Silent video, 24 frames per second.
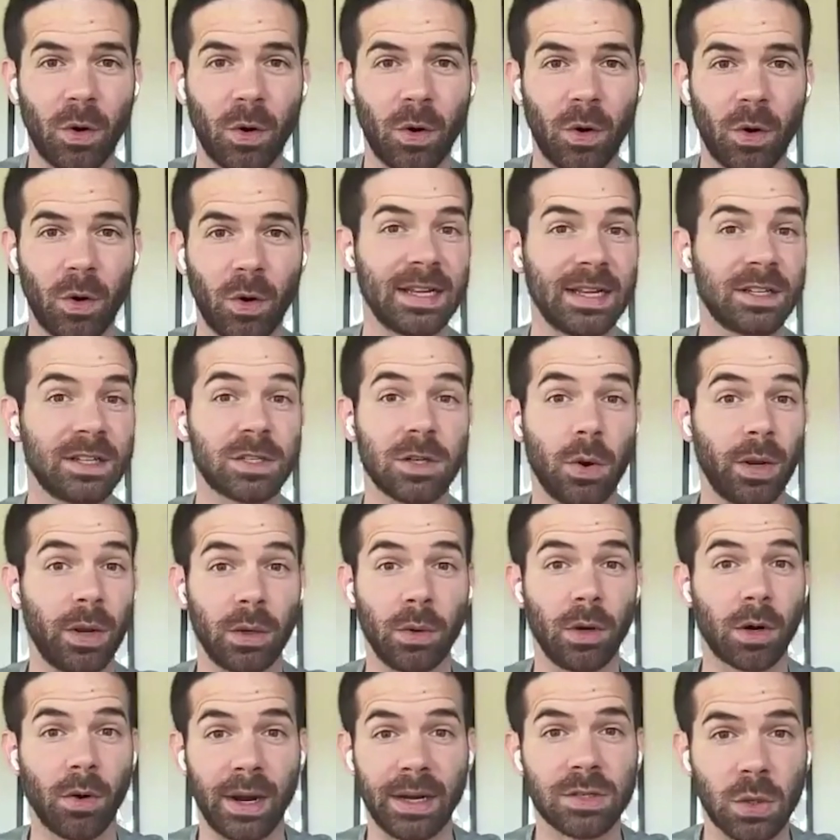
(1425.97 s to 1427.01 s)
going to a great
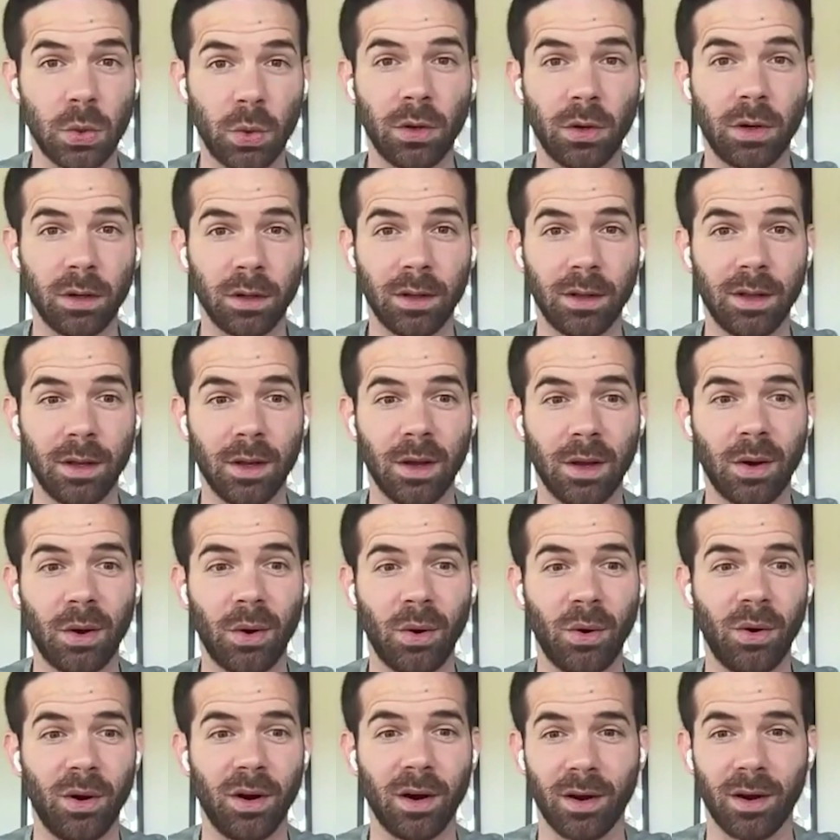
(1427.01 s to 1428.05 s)
school,
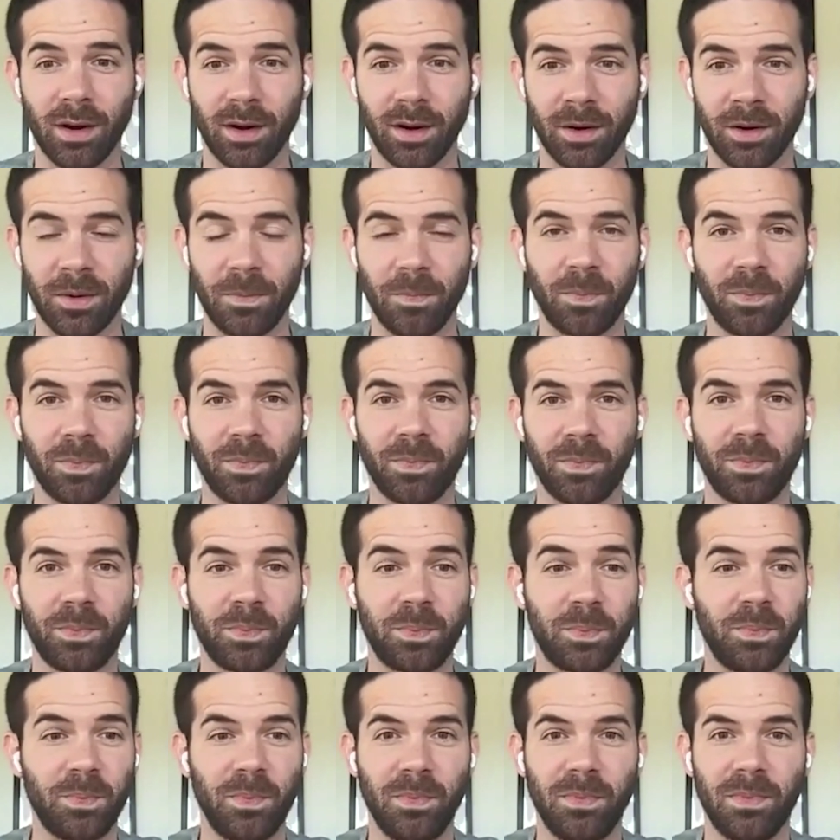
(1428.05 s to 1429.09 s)
or
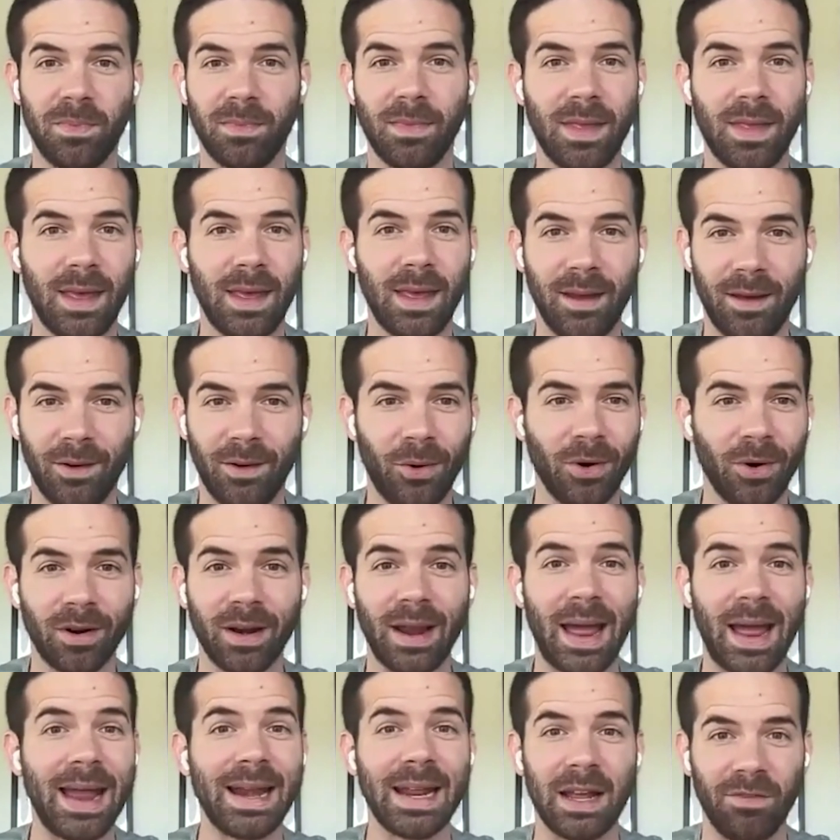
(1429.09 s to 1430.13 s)

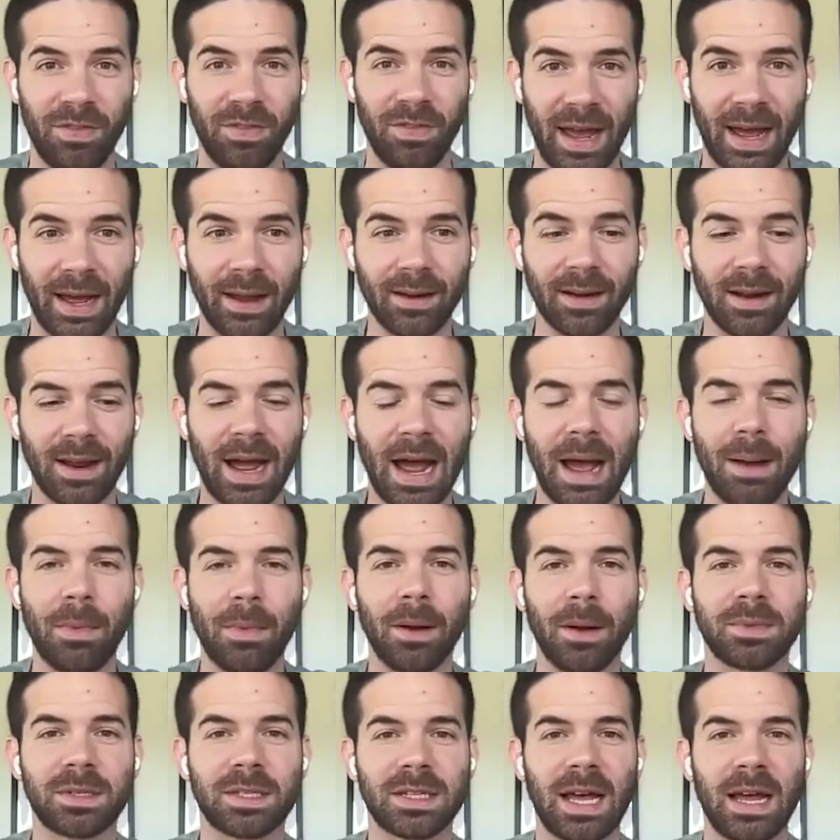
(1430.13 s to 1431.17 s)
or any of that. I'm
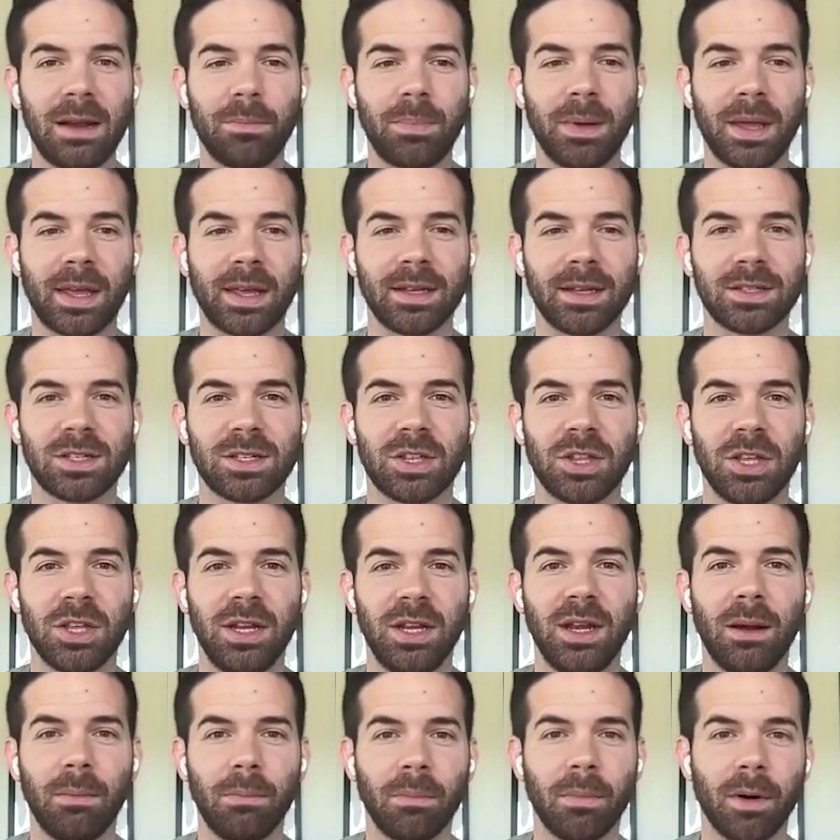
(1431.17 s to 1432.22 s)
upset yeah. because the
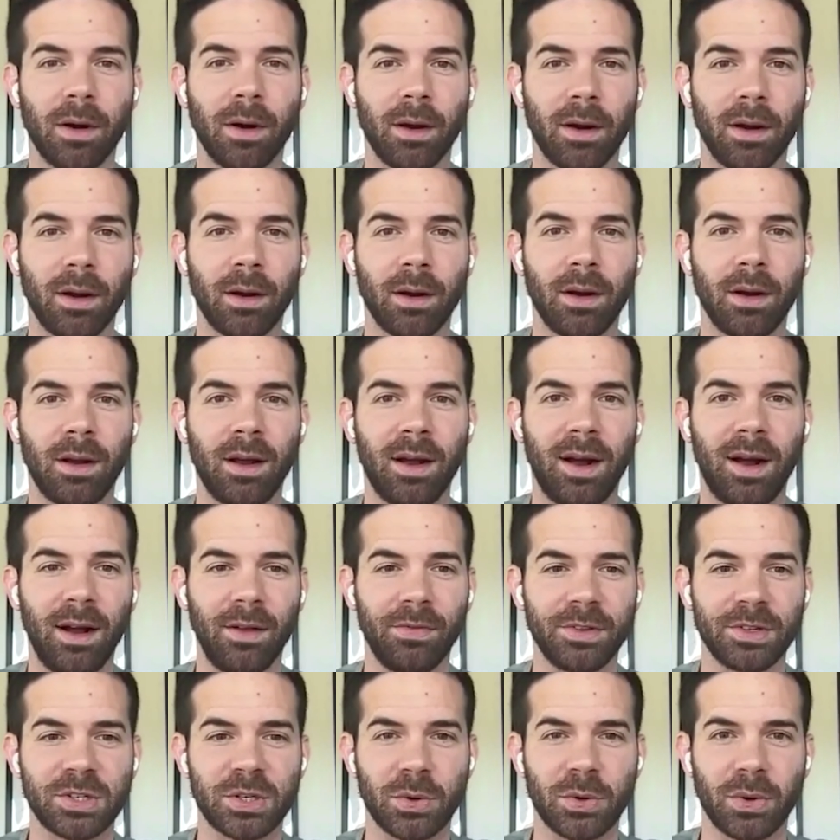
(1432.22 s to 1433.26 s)
number
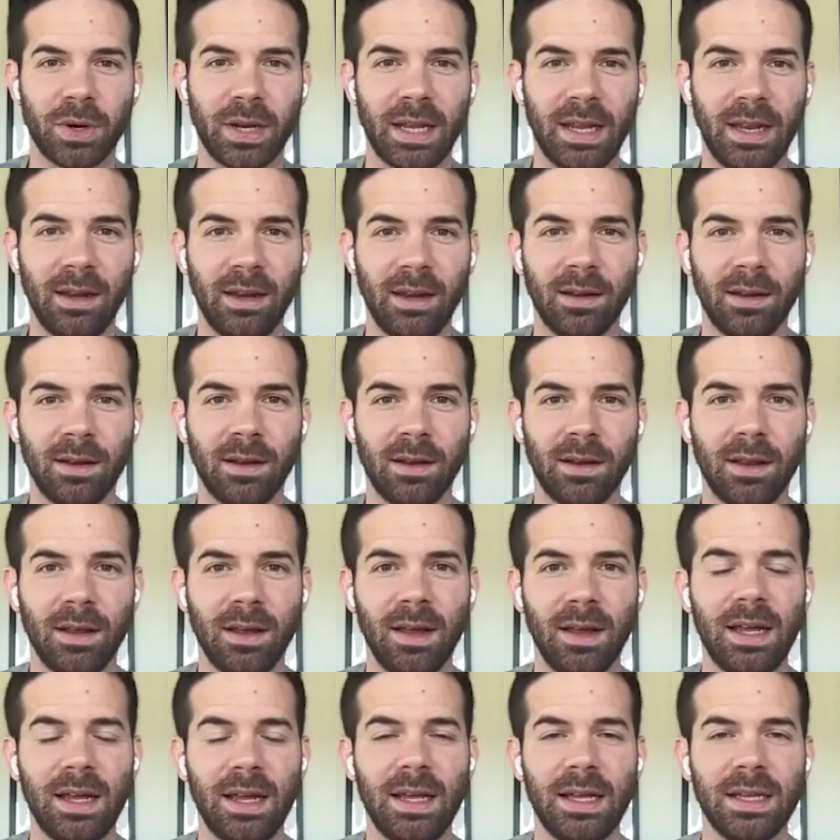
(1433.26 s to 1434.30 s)
on the screen
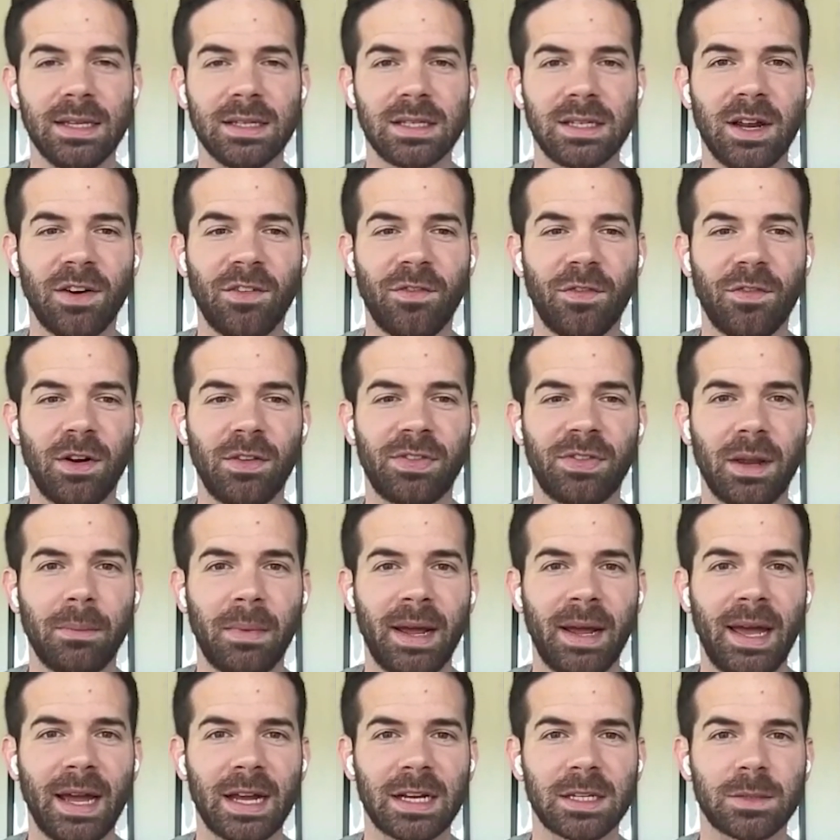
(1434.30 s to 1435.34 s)
is different than
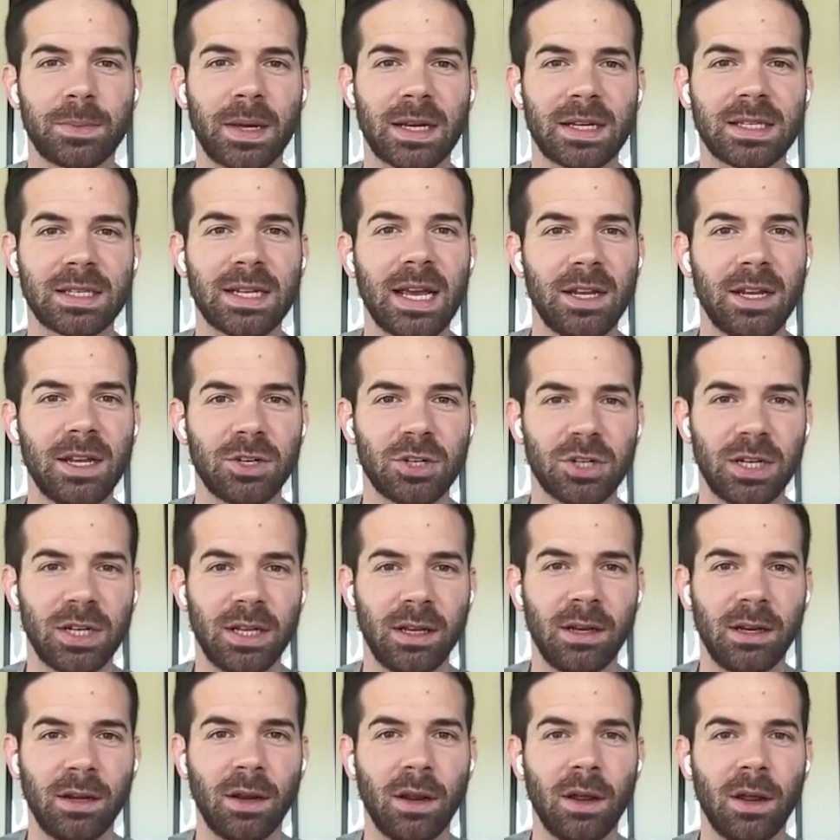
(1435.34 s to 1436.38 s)
my
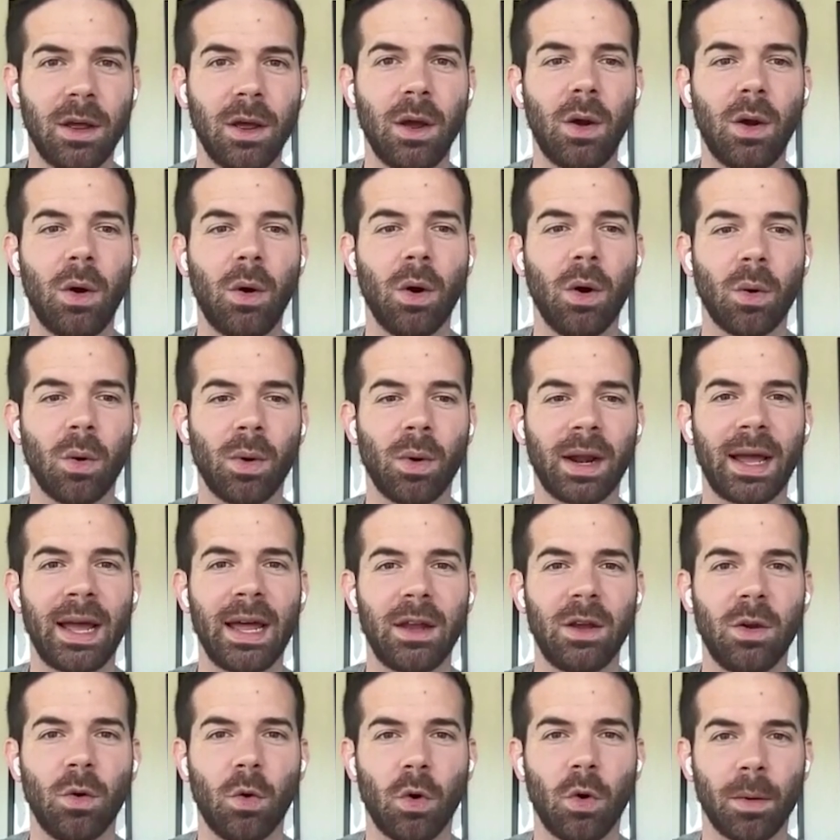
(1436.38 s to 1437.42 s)
expectation or what I
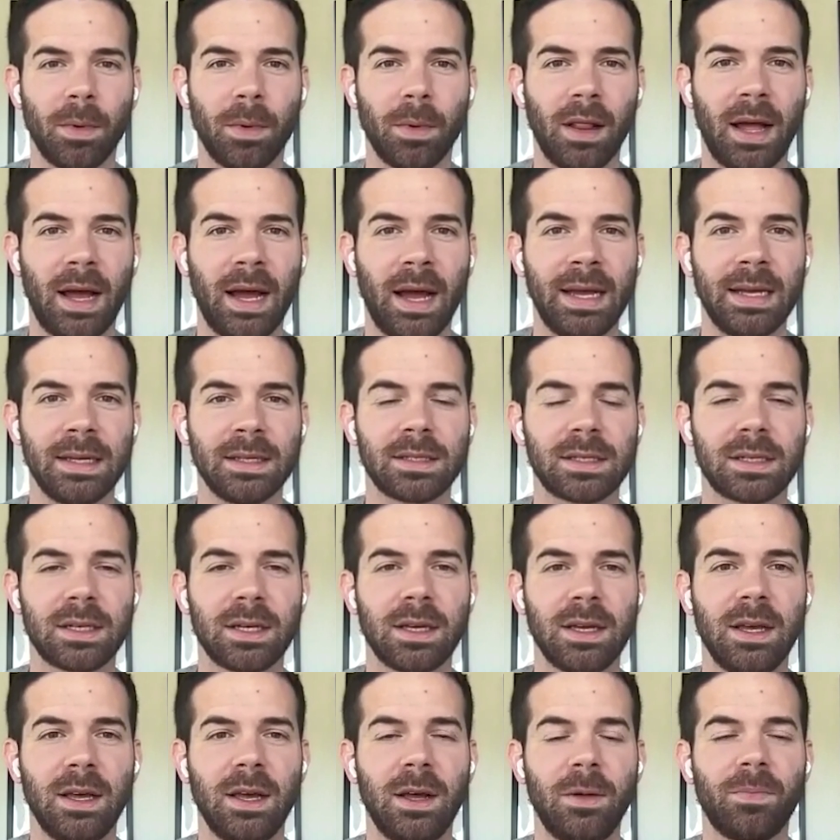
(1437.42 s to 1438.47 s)
had normalized
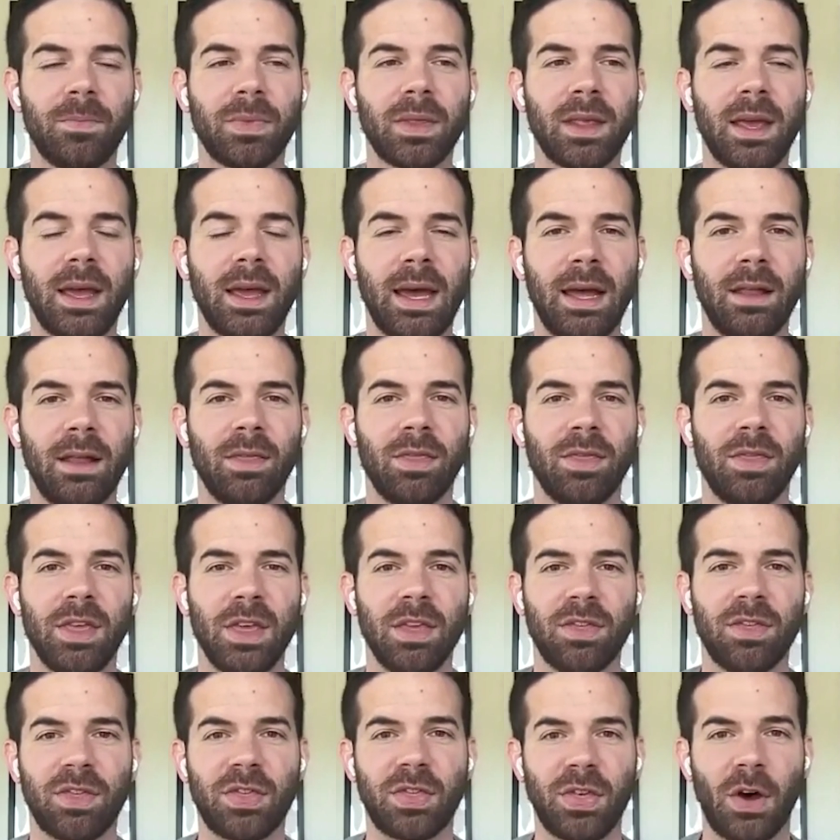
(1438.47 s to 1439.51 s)
and the
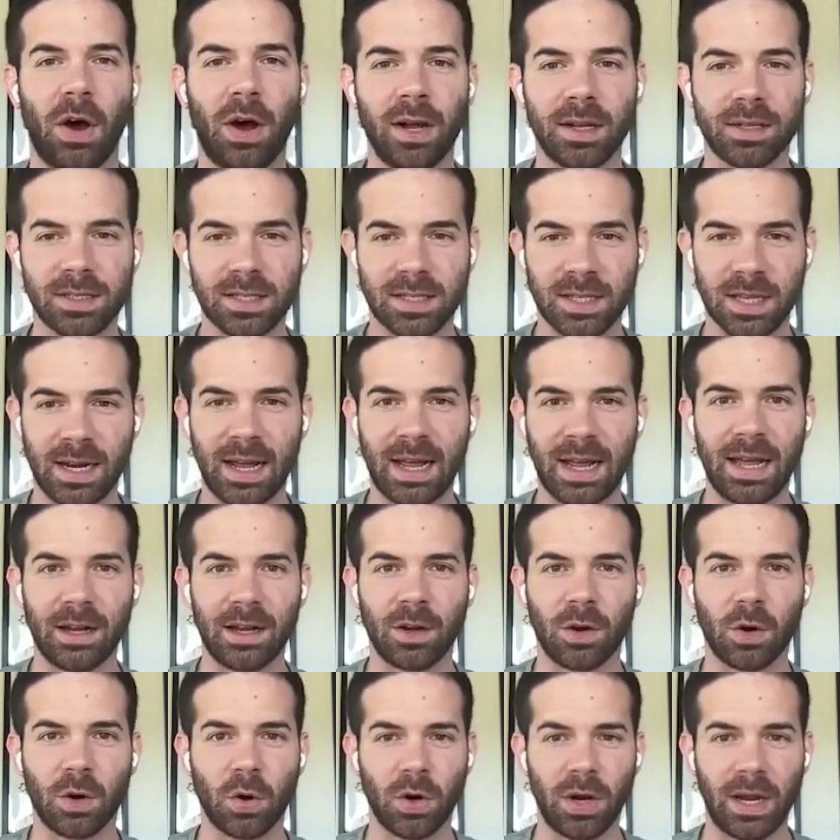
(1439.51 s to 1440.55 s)
thoughts that I
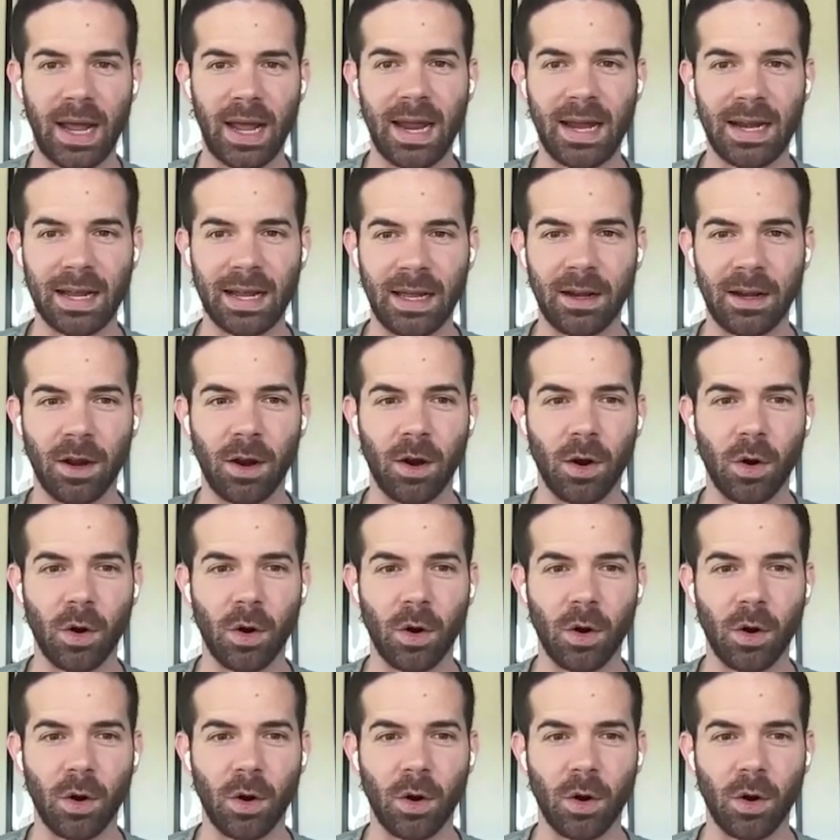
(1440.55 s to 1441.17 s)
had created